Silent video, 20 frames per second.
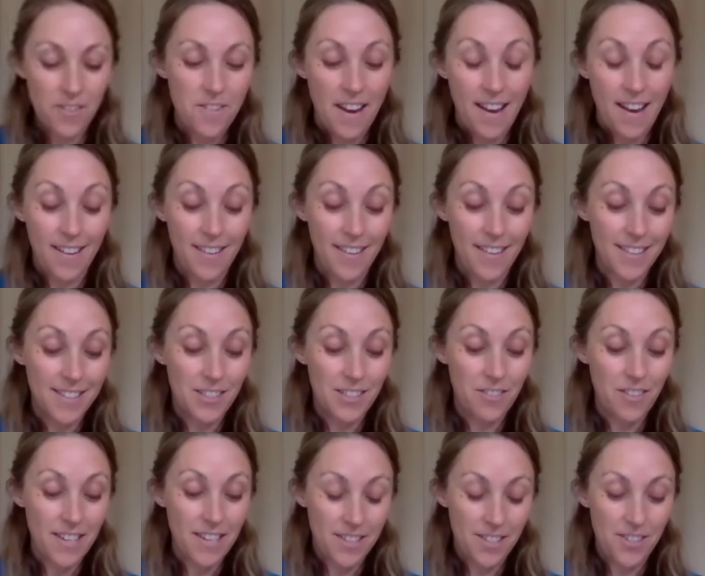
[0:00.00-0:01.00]
And it's
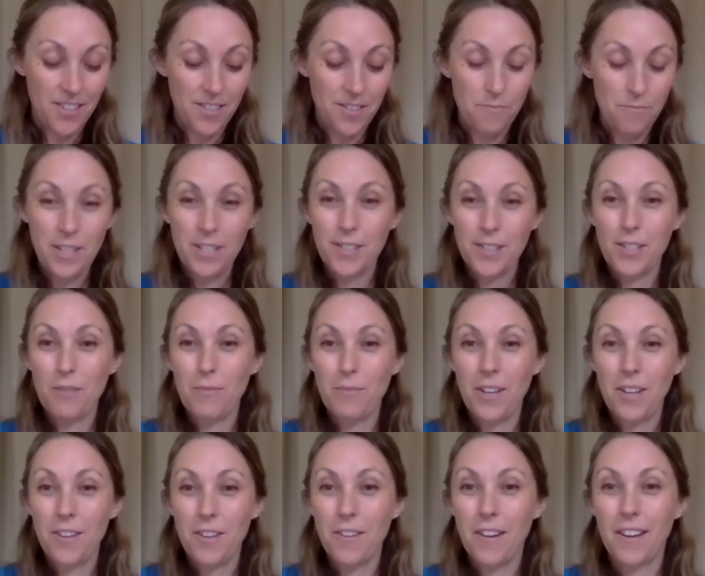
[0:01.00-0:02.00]
great to meet somebody
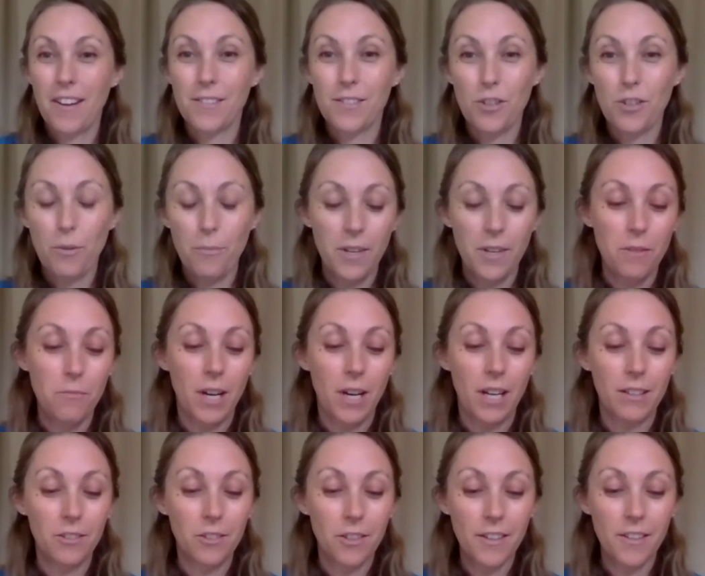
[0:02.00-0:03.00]
who has so many
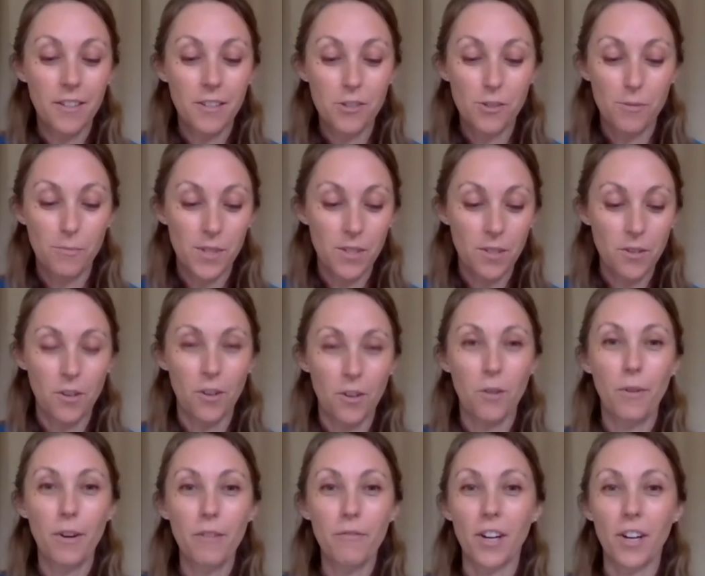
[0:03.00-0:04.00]
model organisms in her
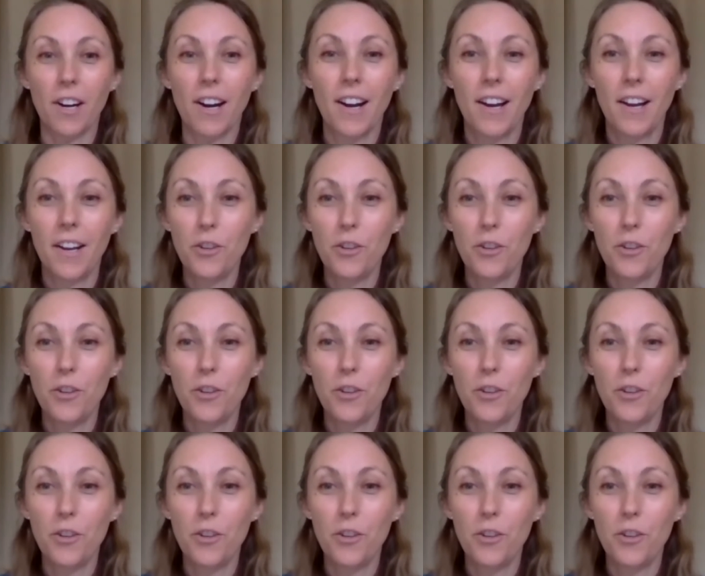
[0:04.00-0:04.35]
quiver.